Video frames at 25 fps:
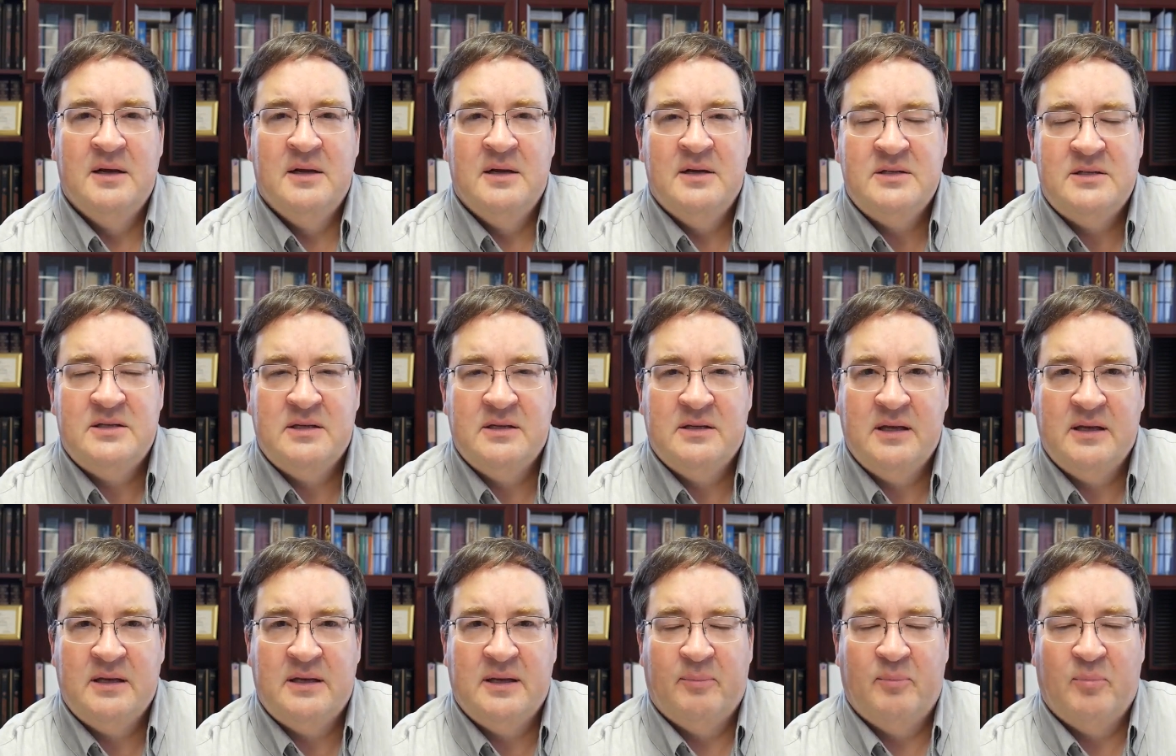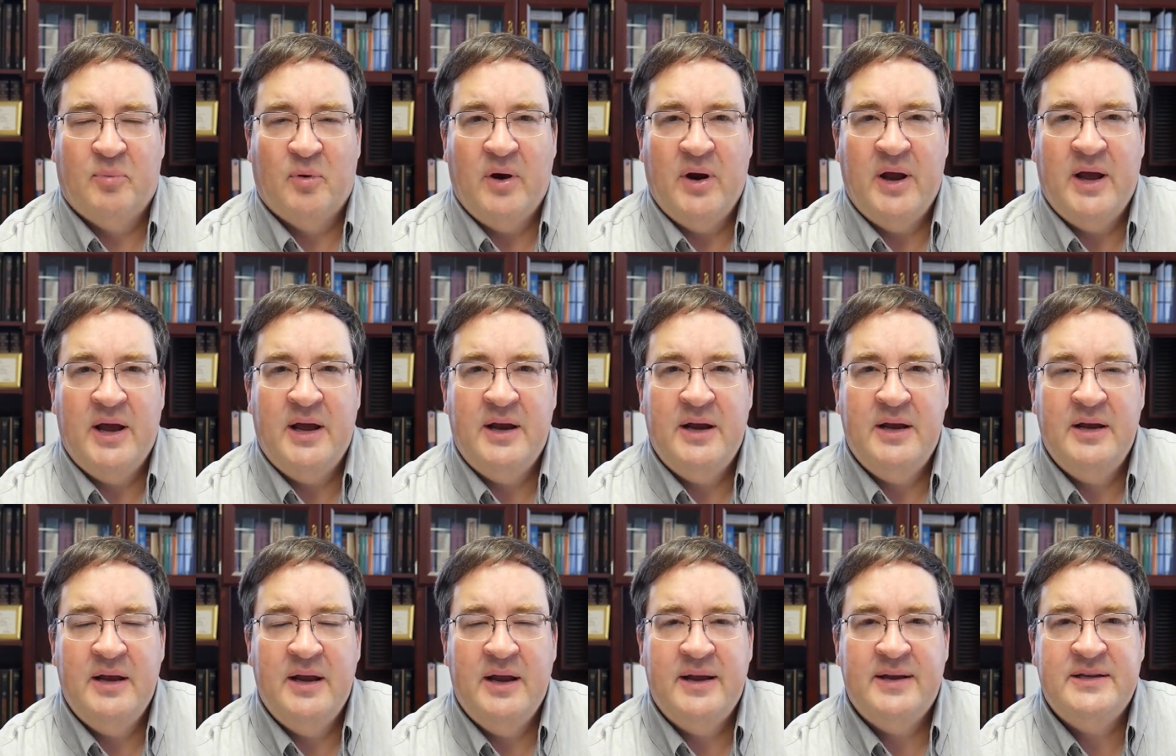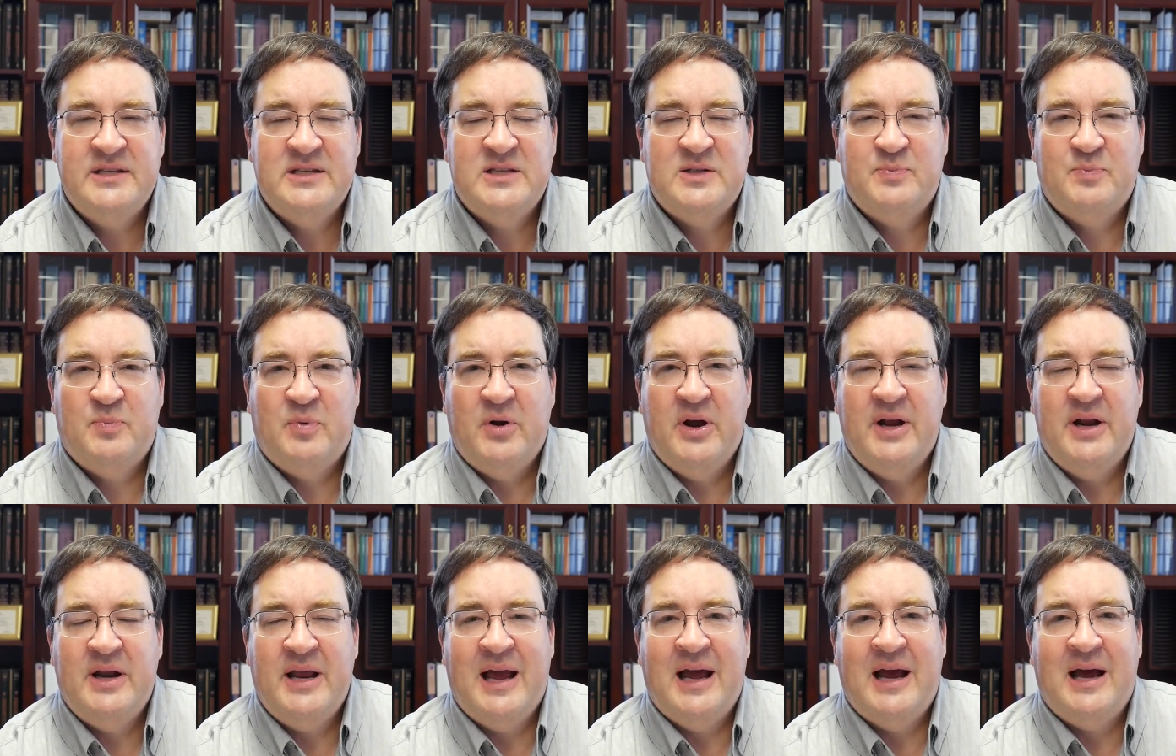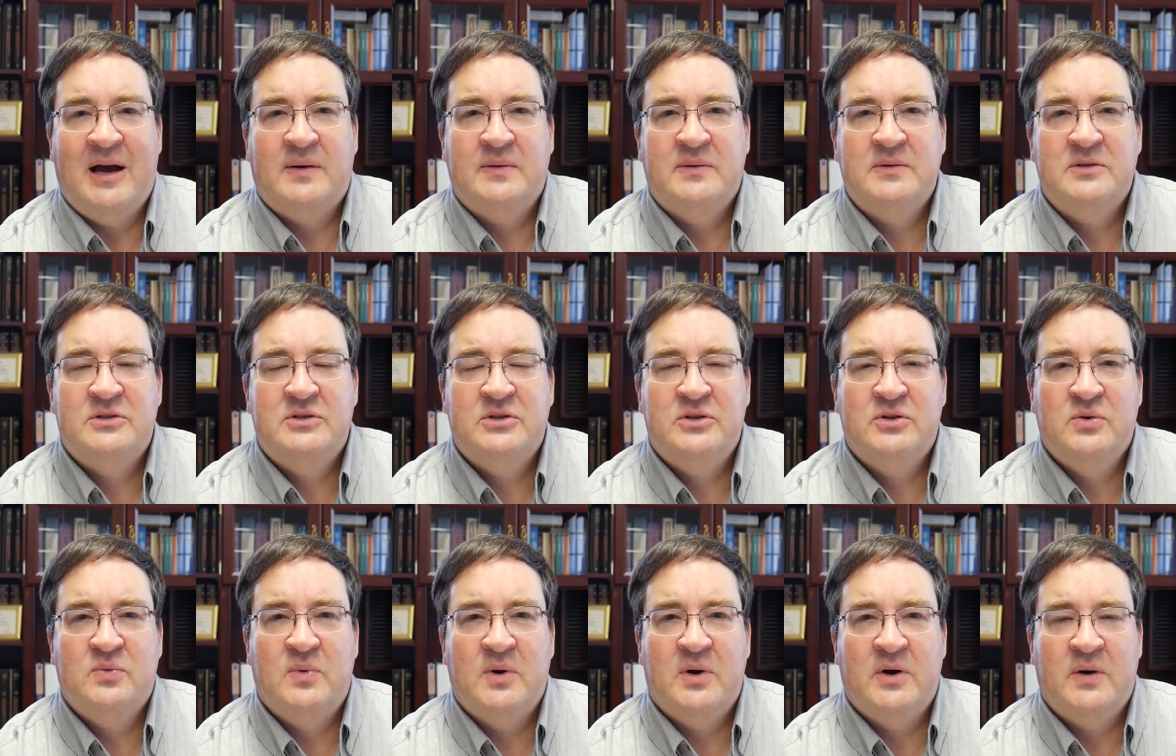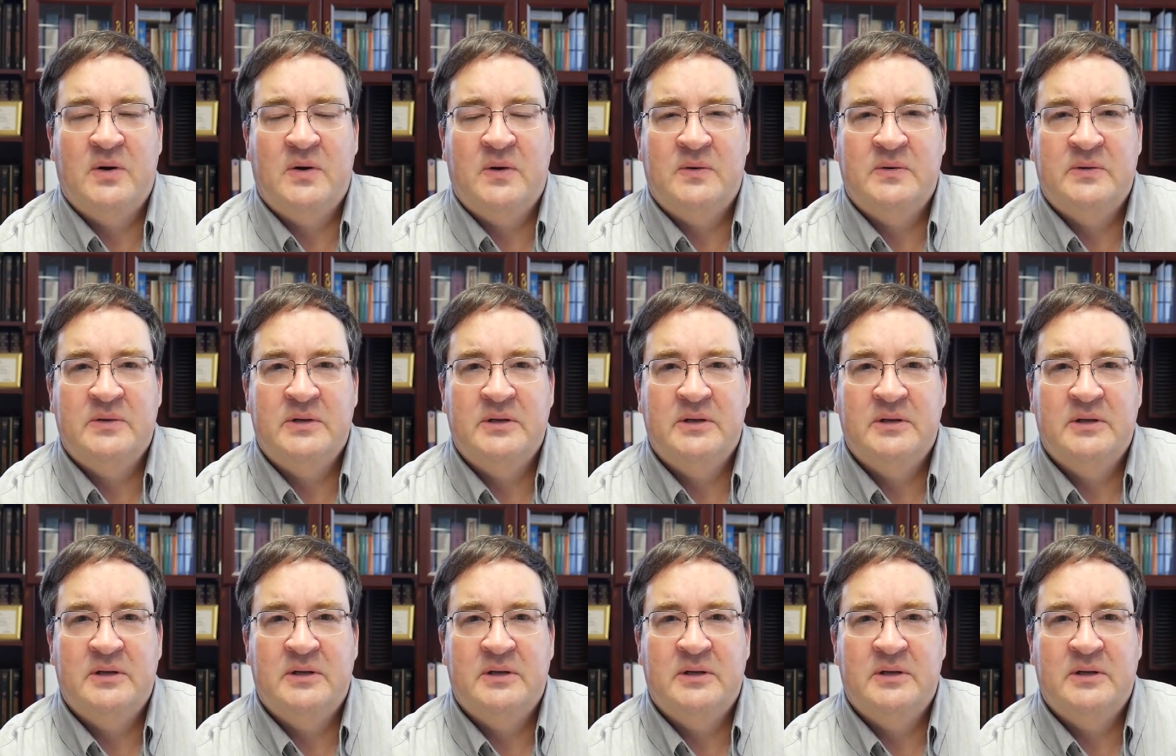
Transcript: so that the bread is spread out to the world